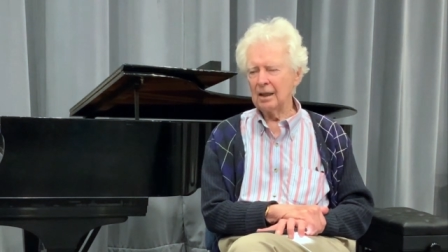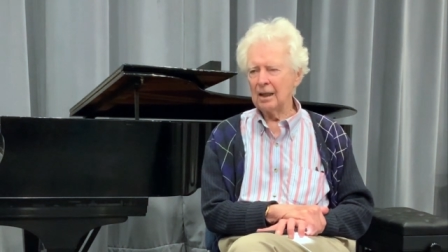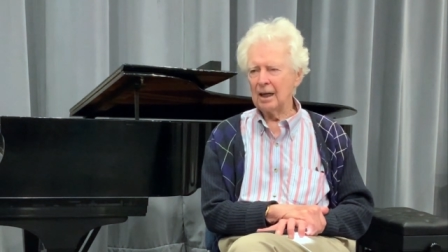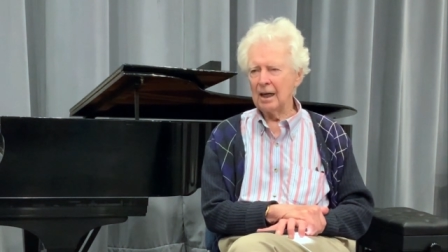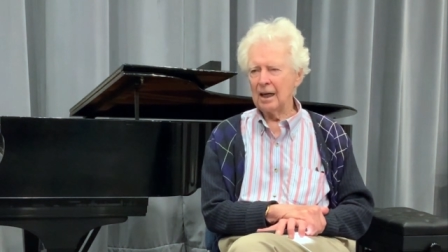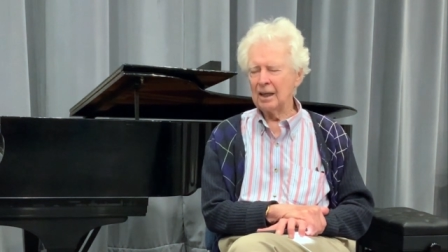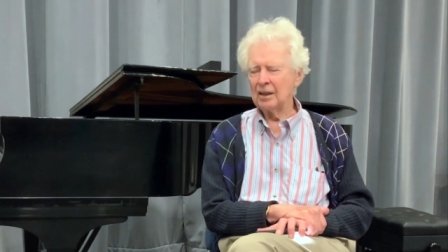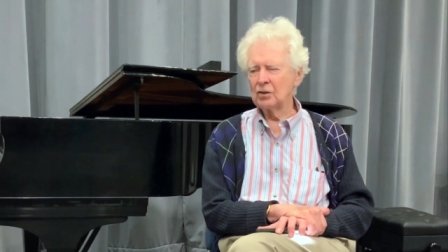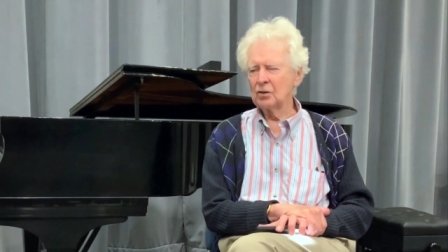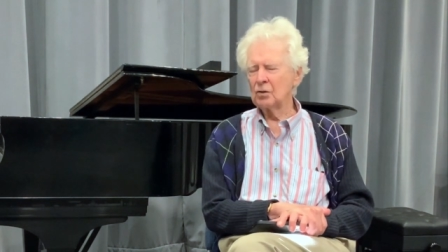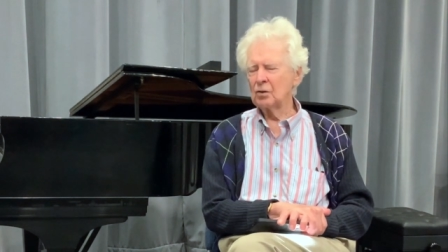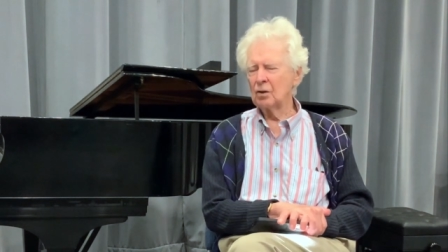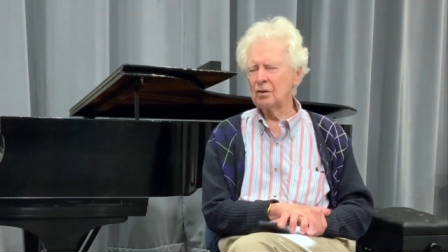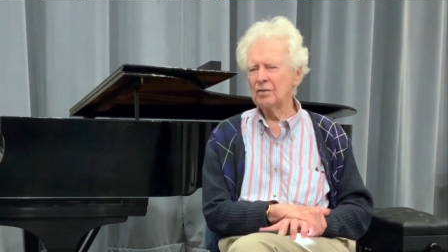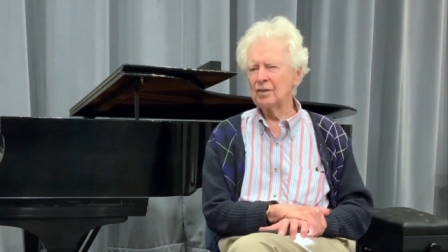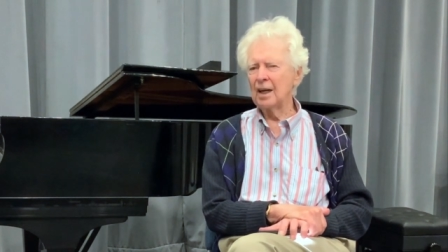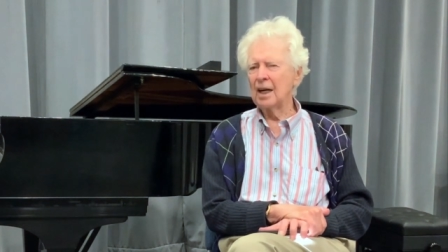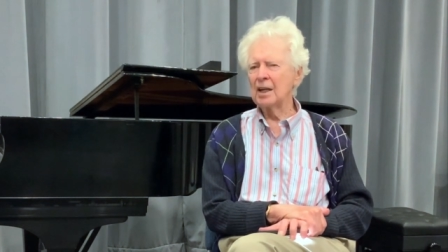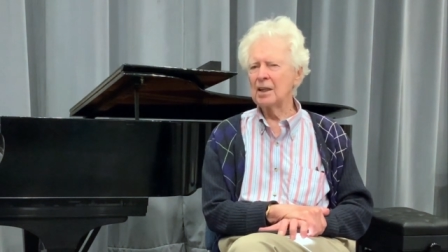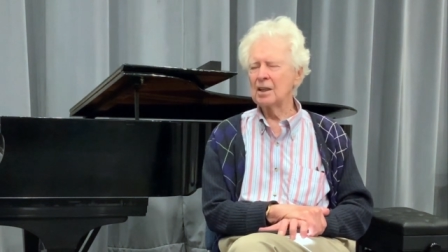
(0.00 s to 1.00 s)
I don't know if
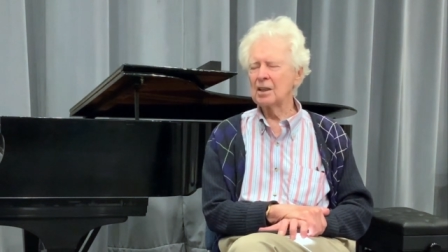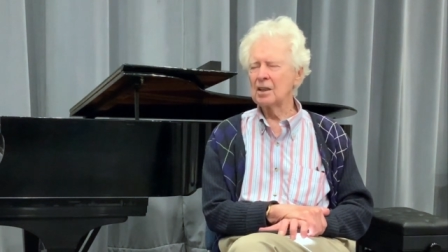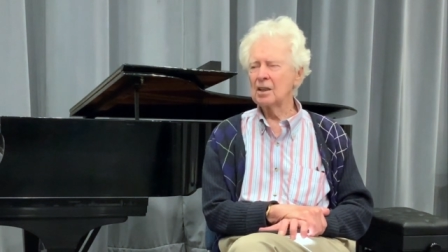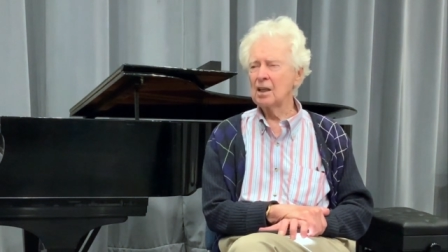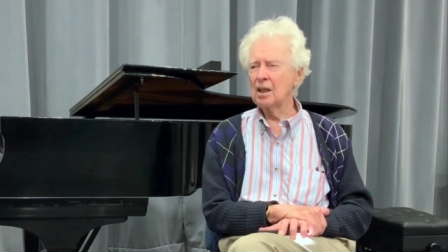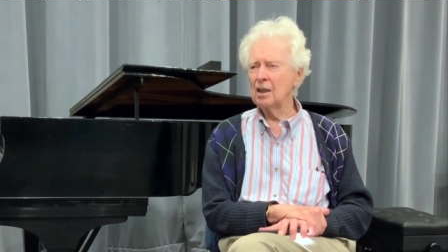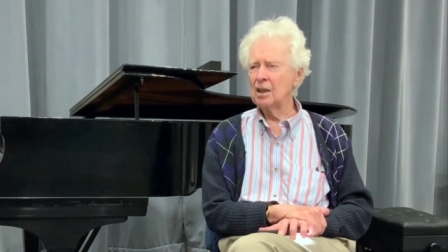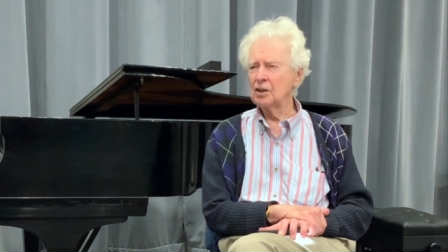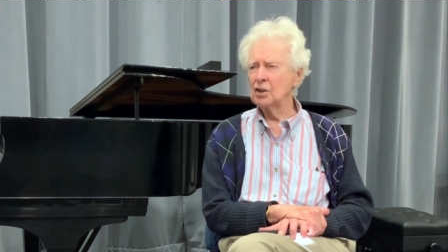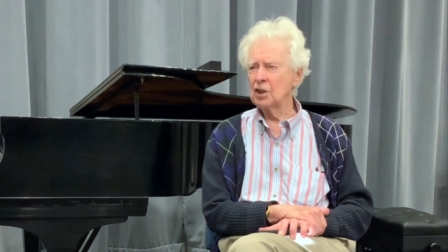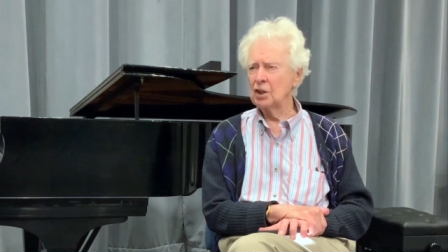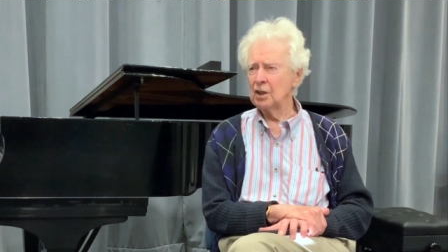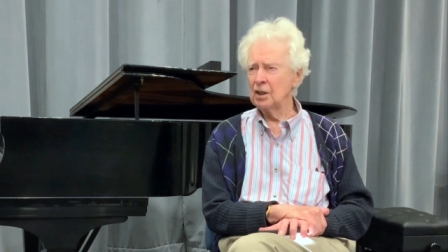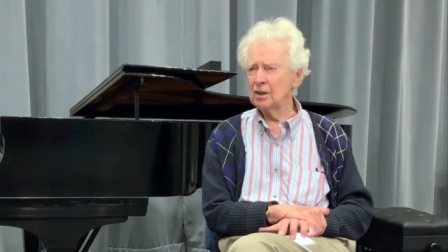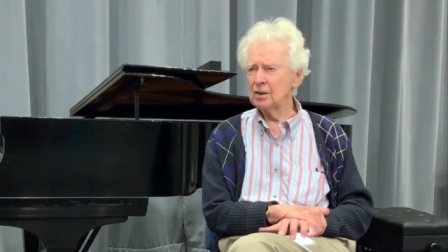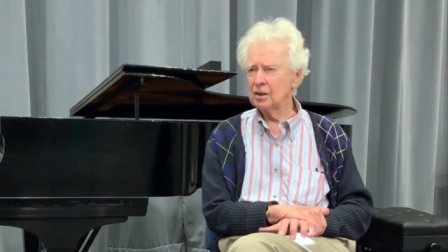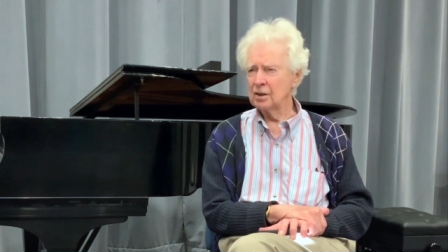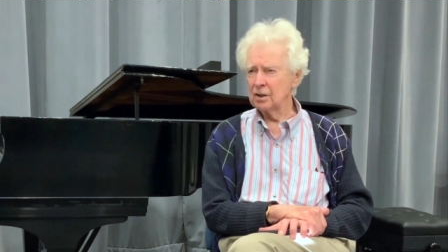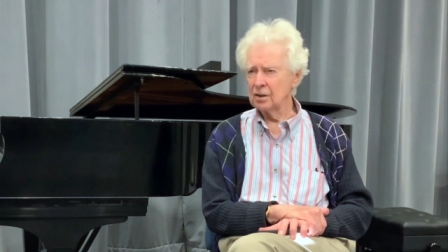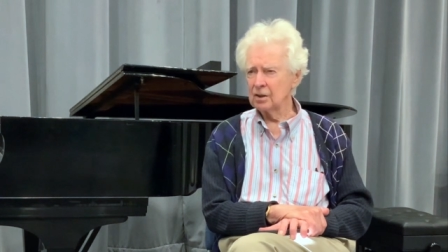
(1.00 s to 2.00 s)
I had a
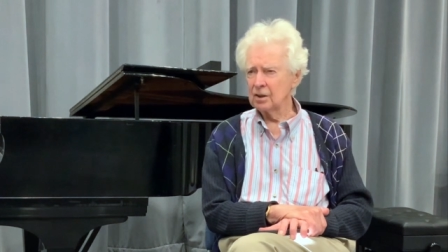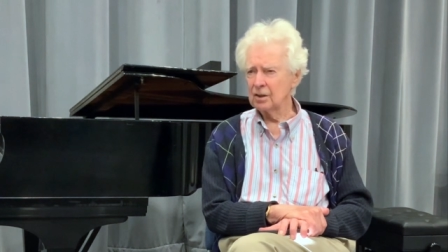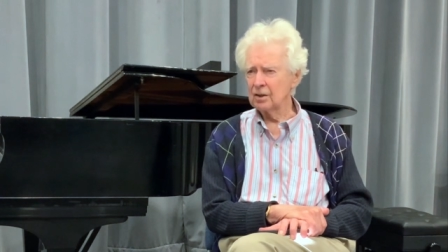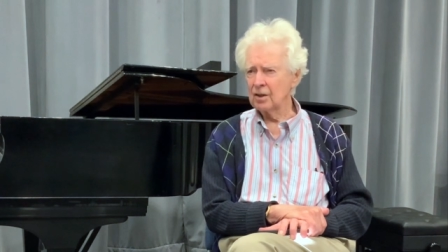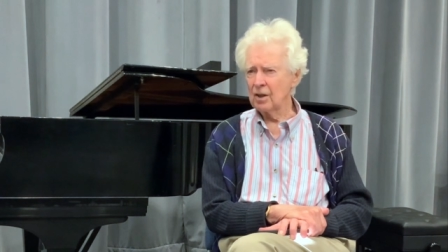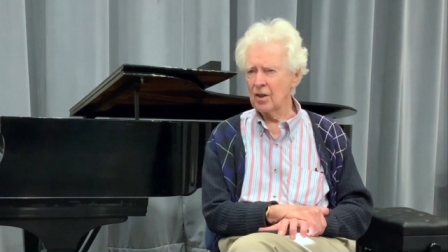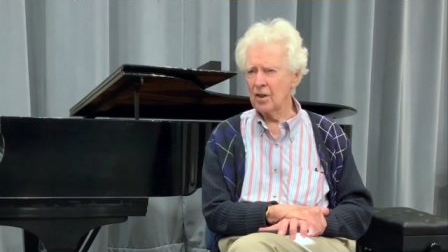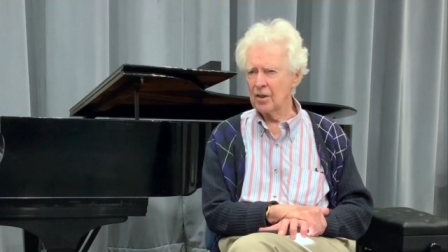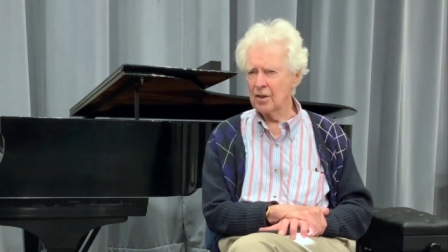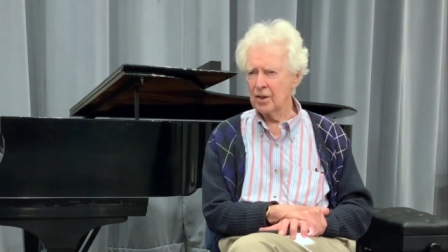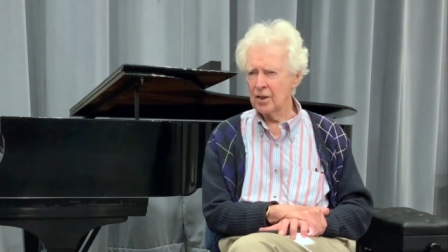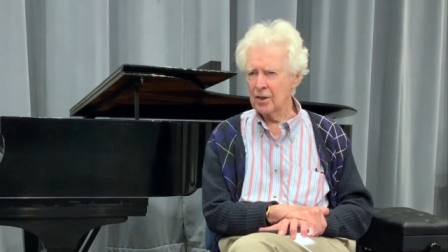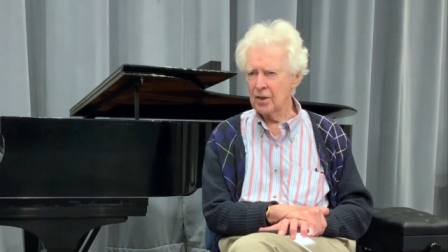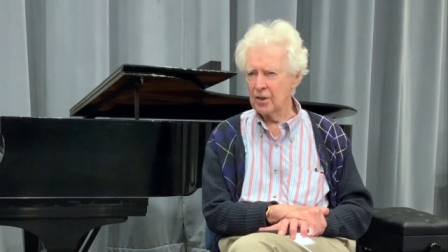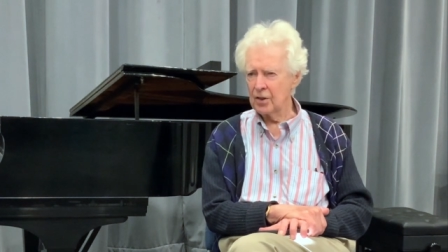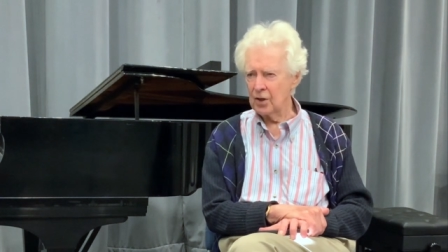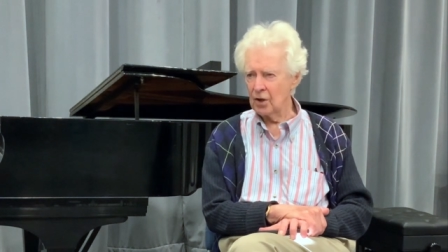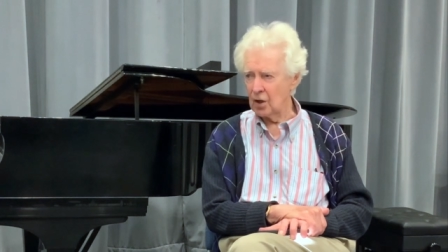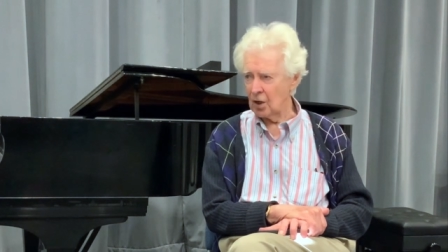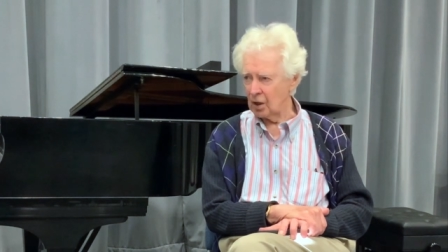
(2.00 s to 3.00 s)
conscientious
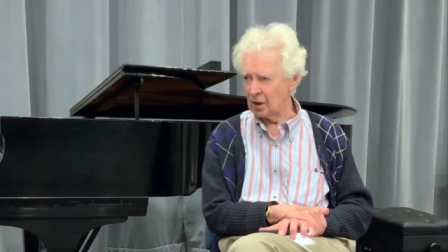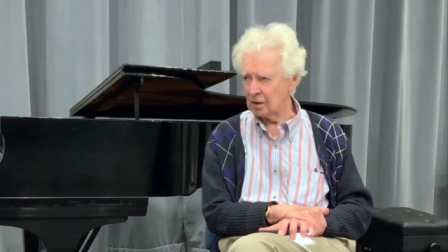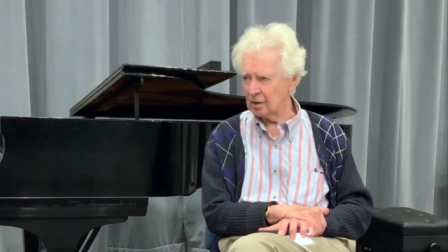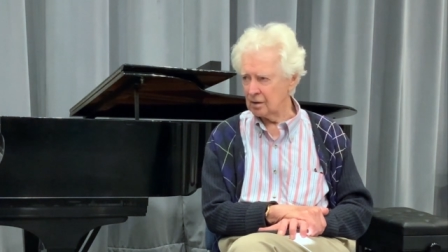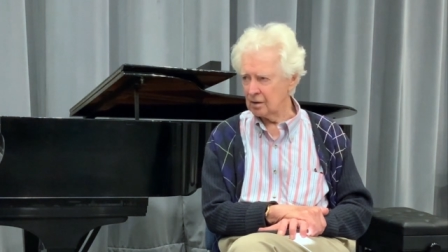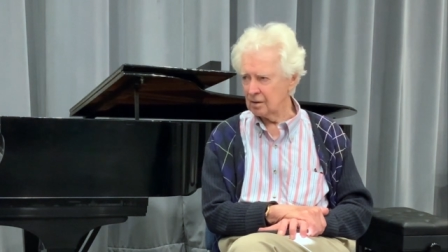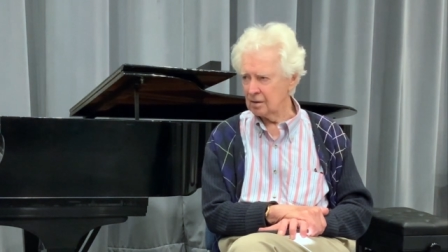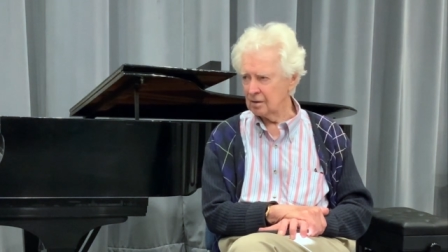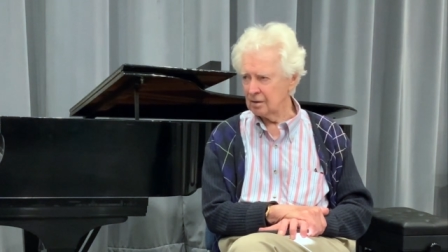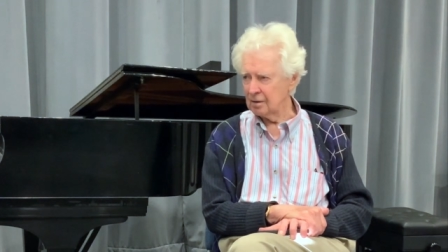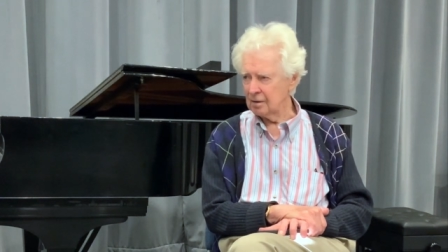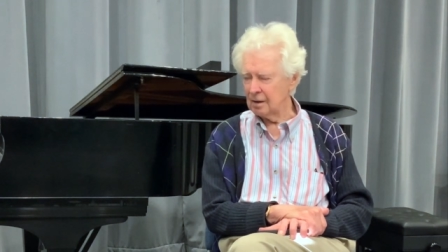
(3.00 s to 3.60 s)
thought